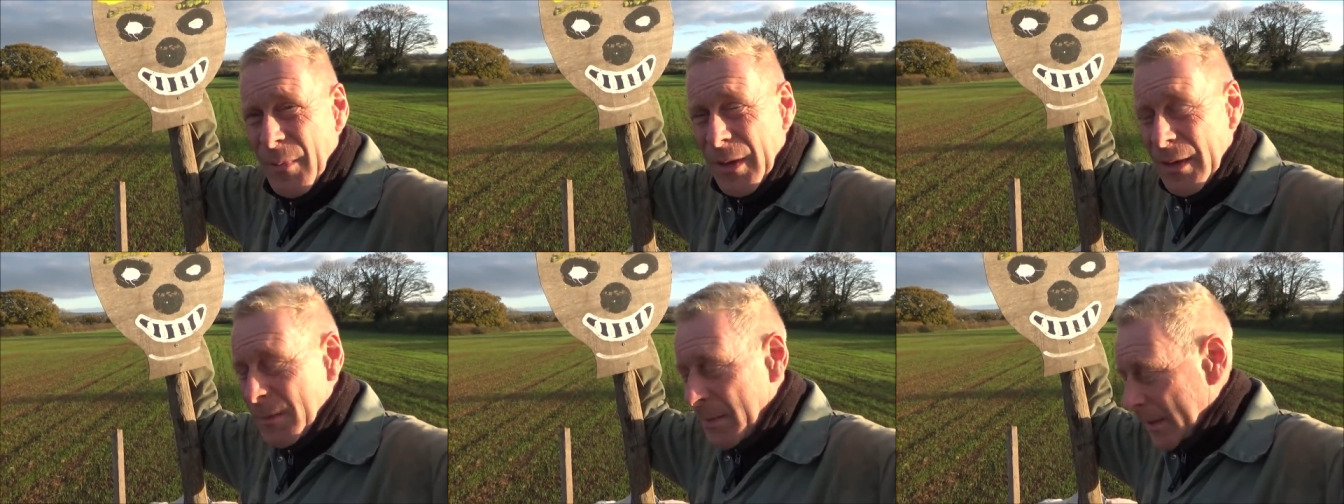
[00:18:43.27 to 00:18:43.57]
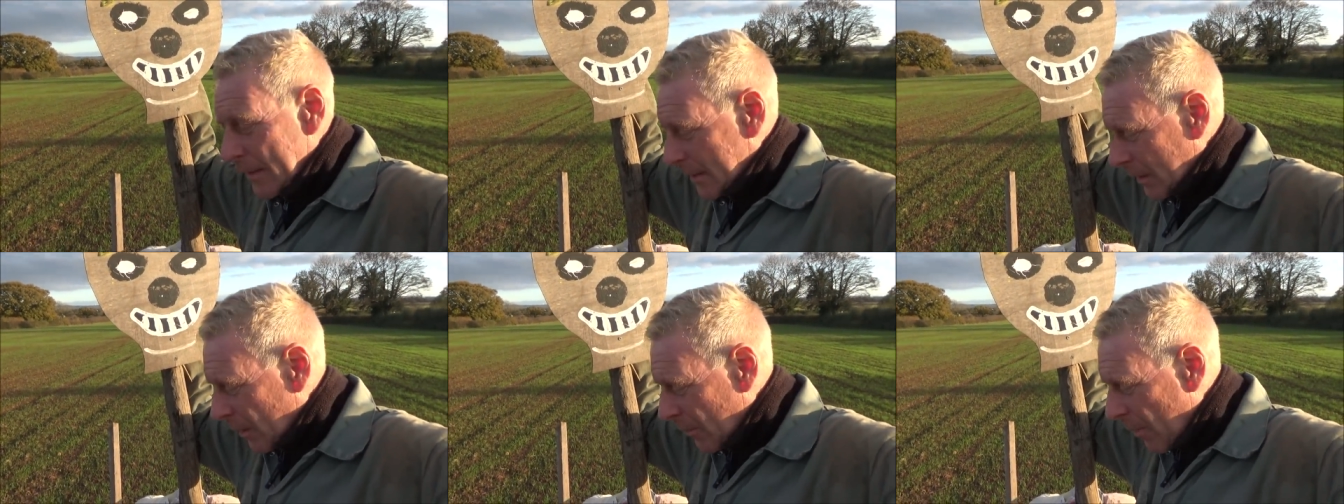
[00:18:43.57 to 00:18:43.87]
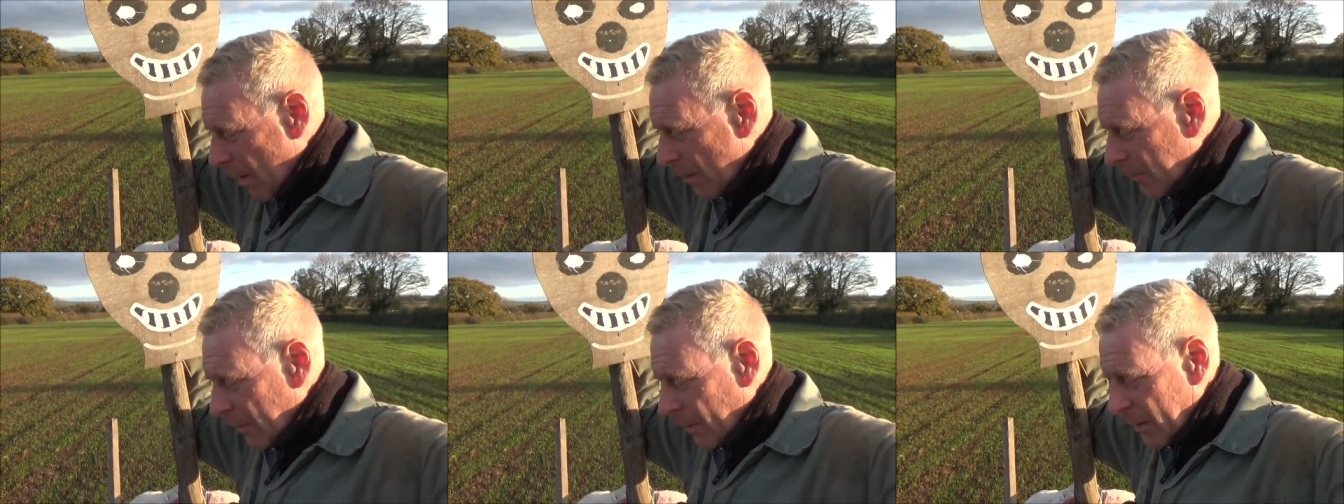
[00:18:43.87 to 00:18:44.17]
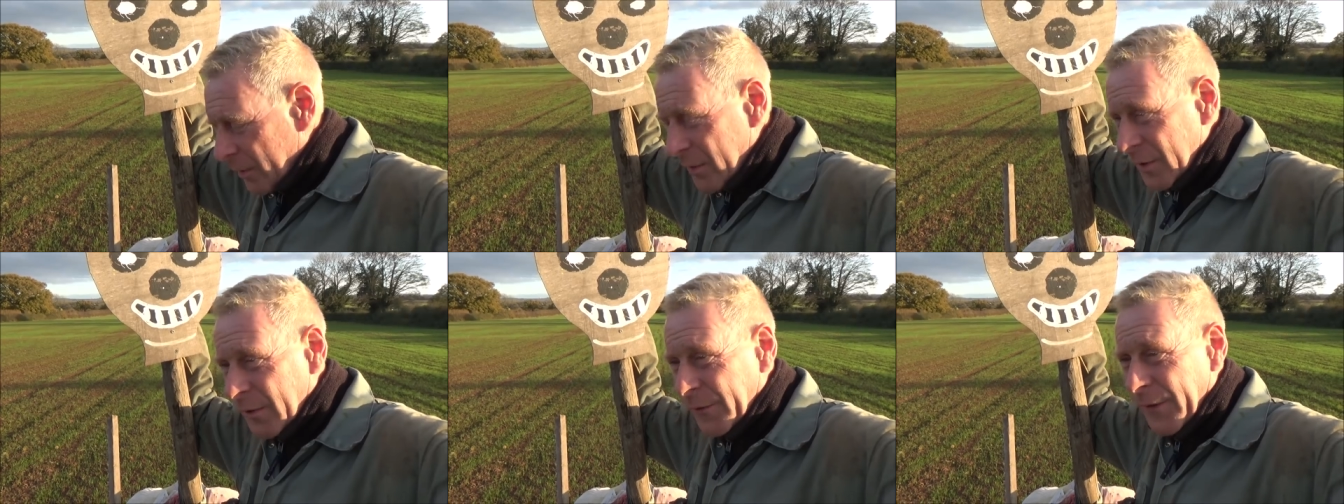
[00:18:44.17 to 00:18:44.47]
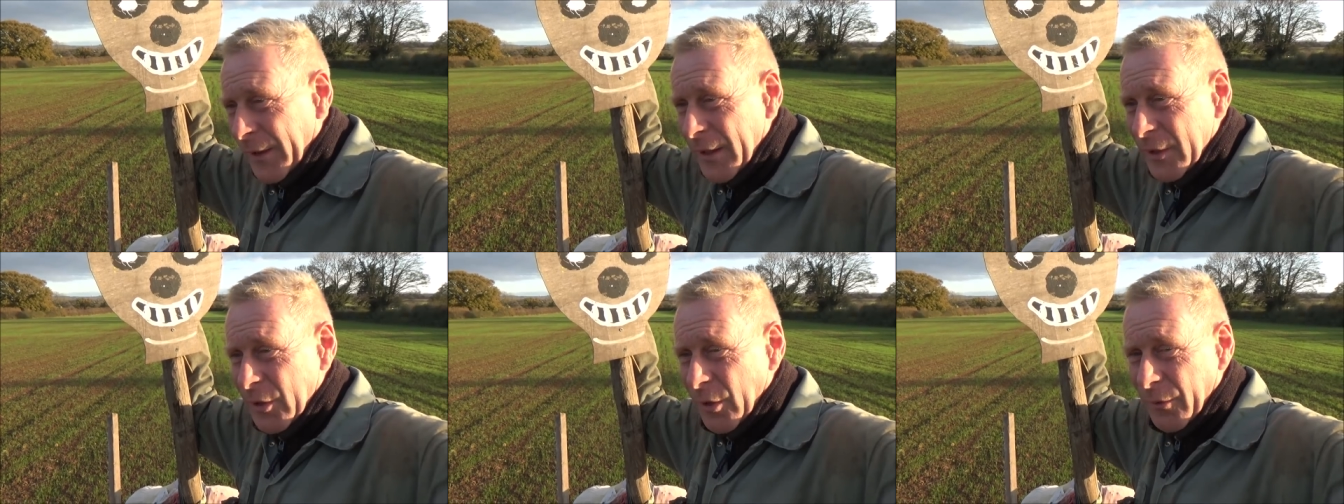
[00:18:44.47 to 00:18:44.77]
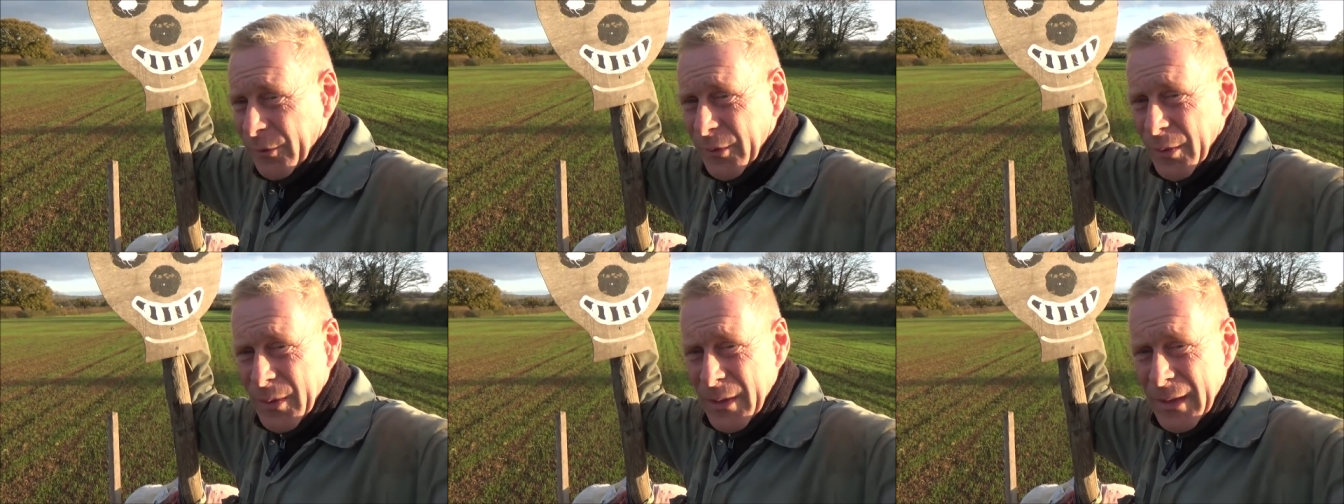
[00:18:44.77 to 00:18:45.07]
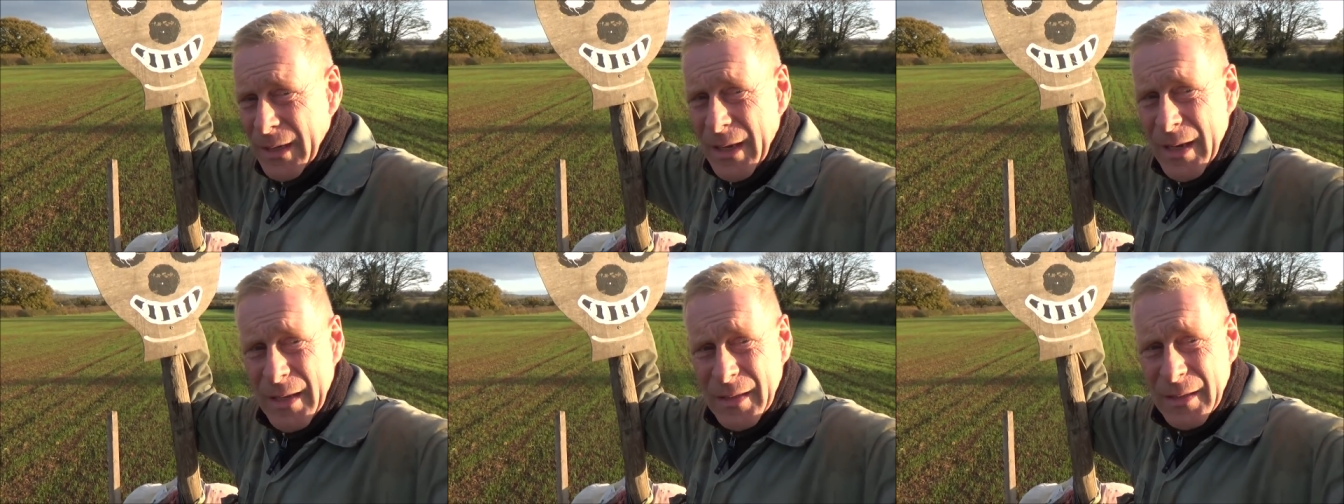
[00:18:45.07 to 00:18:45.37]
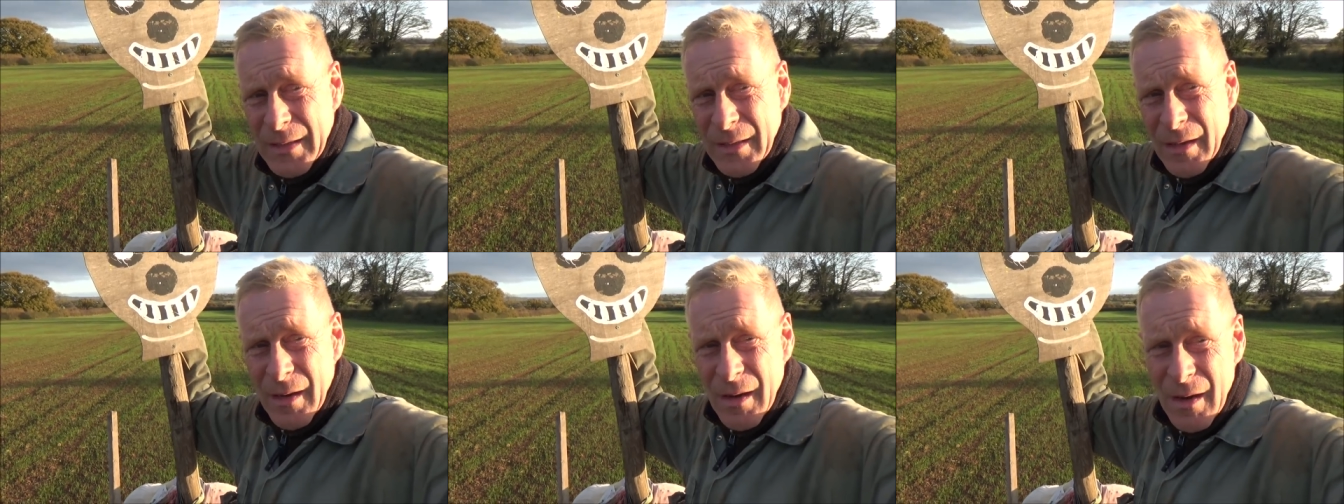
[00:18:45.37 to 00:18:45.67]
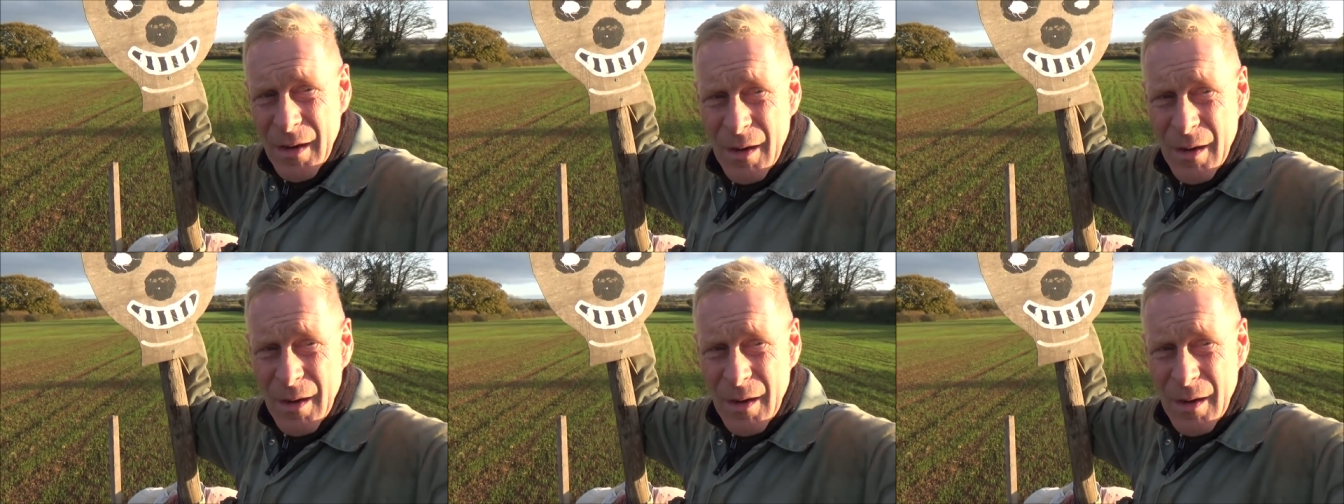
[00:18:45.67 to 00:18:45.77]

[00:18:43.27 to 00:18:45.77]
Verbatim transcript: but in the meantime I'm going to just finish off doing this.